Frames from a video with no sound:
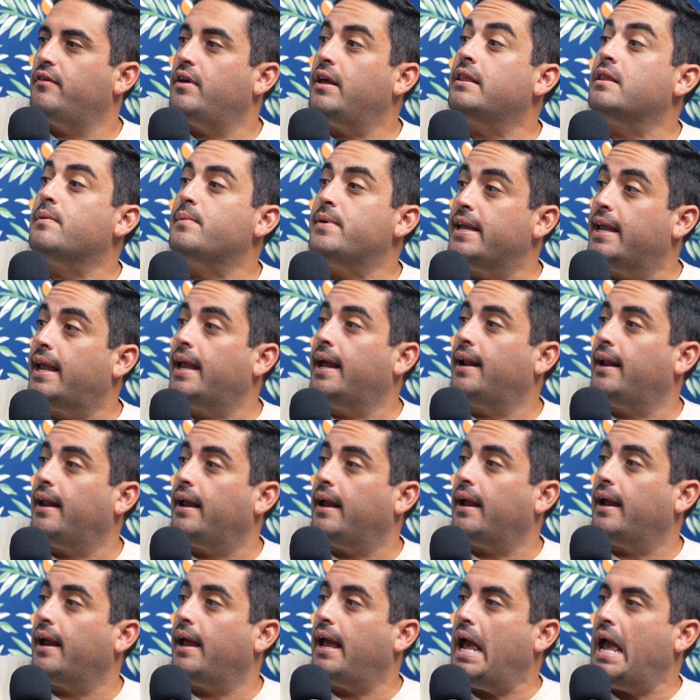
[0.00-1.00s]
In the
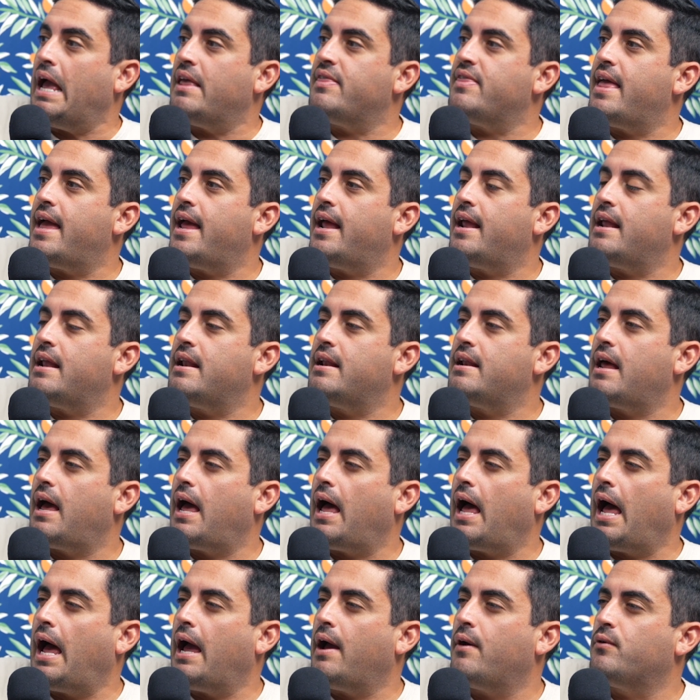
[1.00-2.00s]
beginning. And then
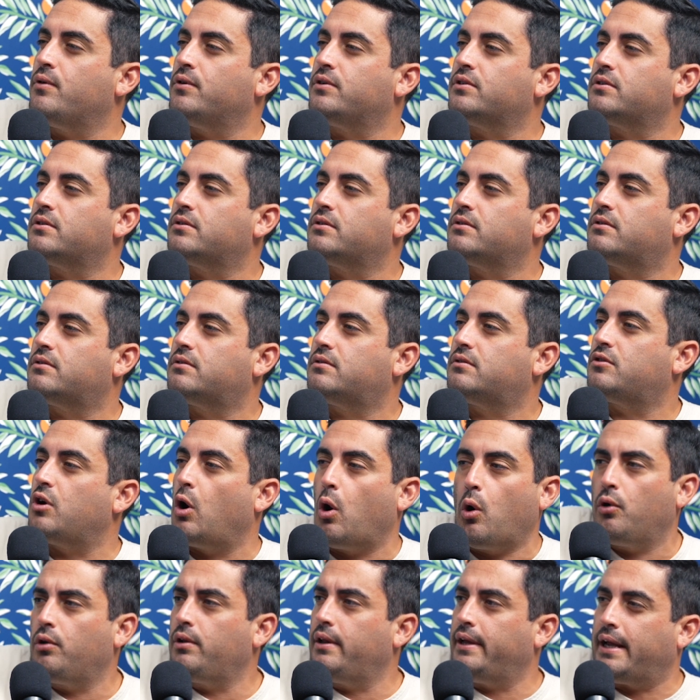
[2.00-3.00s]
I was
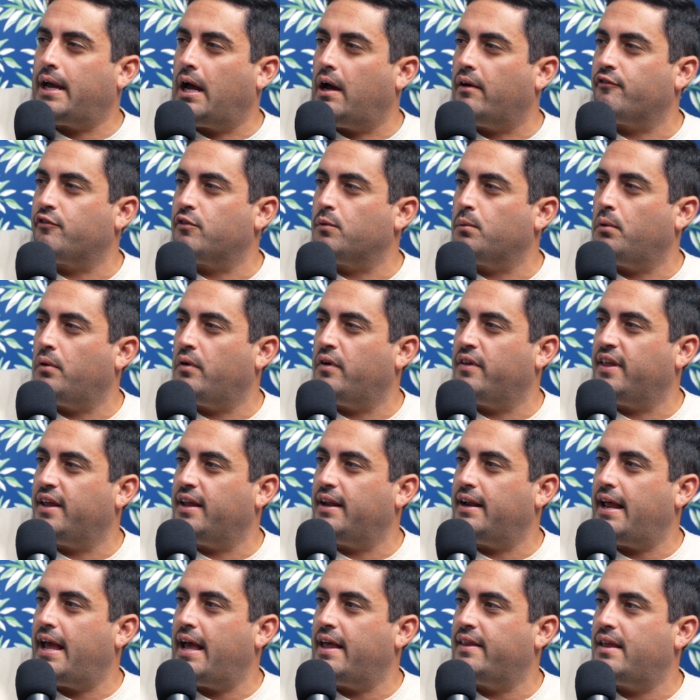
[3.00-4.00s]
totally comfortable with
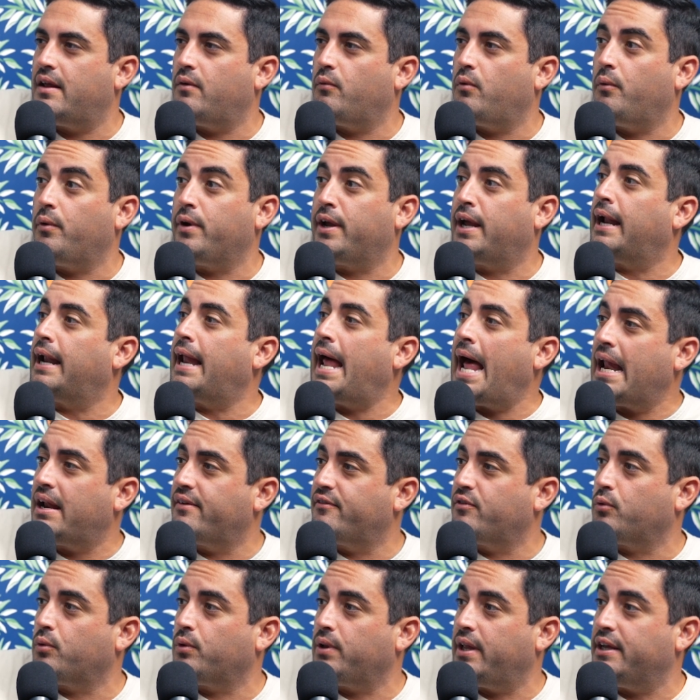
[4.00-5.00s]
it. And then when we got out
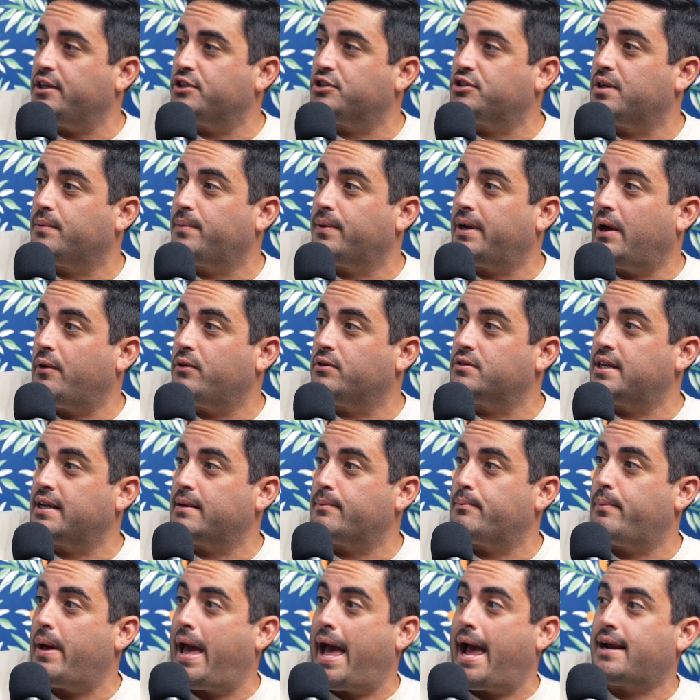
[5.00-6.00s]
of a relationship and I was
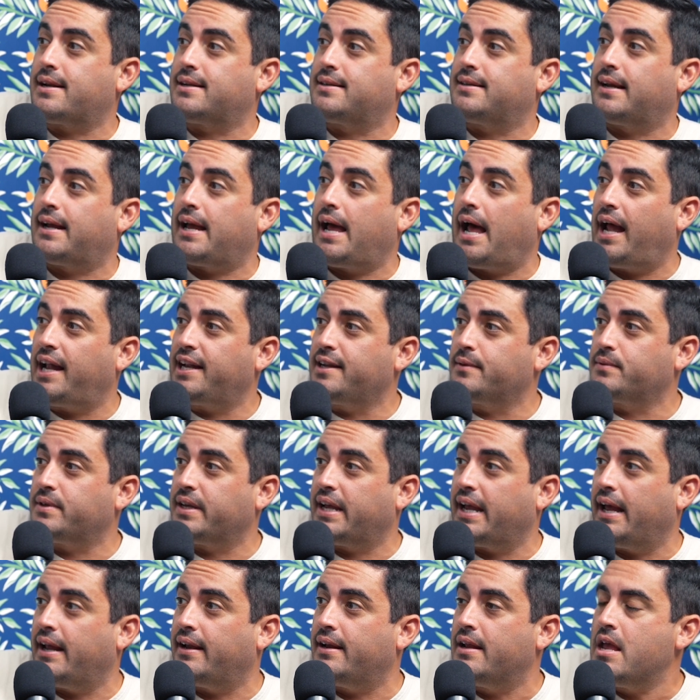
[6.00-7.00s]
like back to condoms
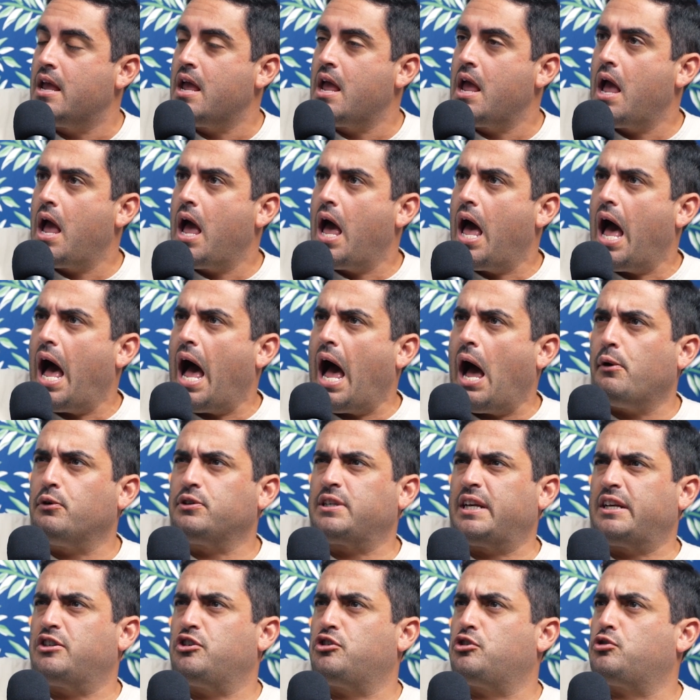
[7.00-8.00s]
again, I
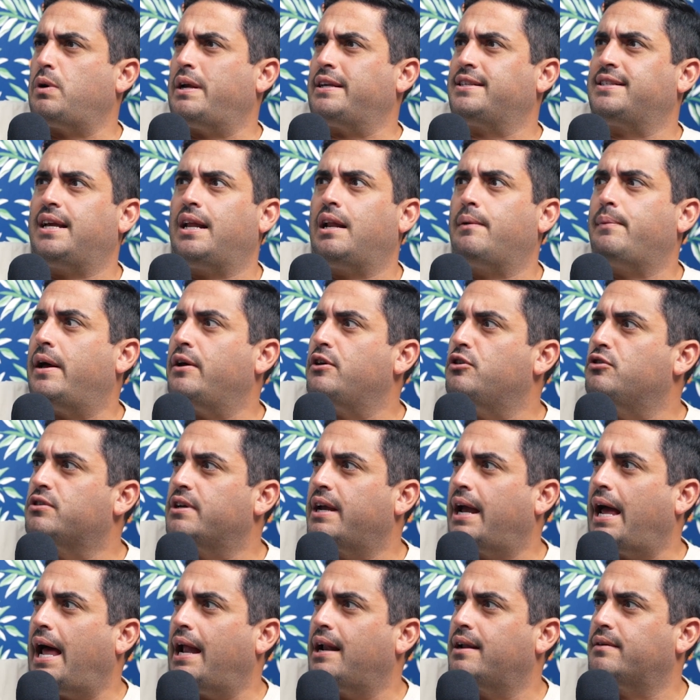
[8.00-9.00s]
was like stressed out about
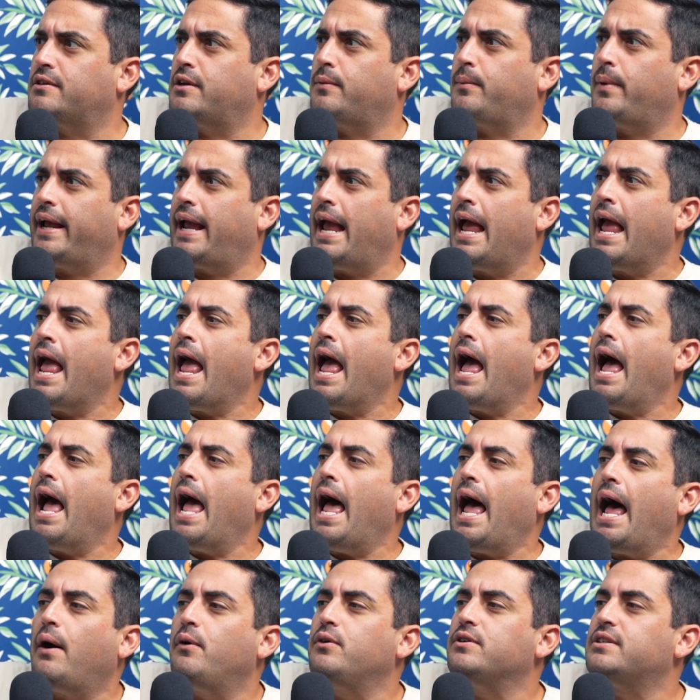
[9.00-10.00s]
using condoms. I'm like,
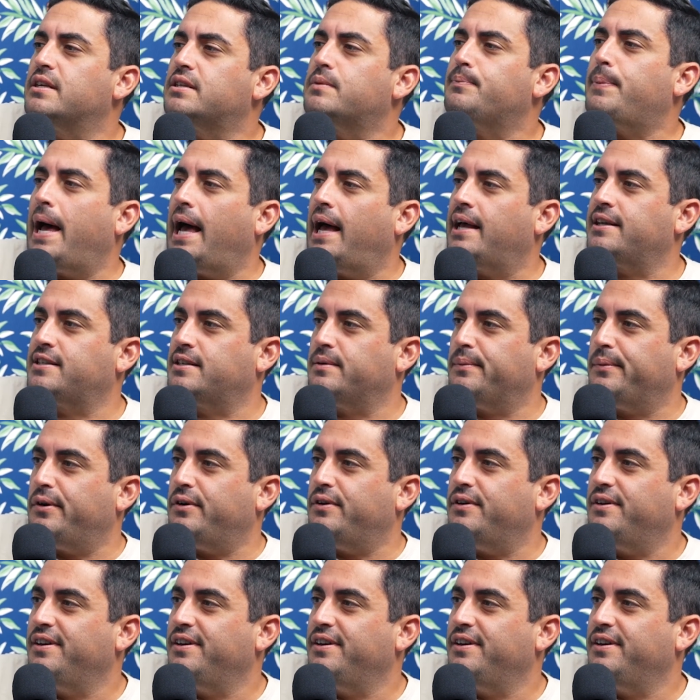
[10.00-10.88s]
how is this possible?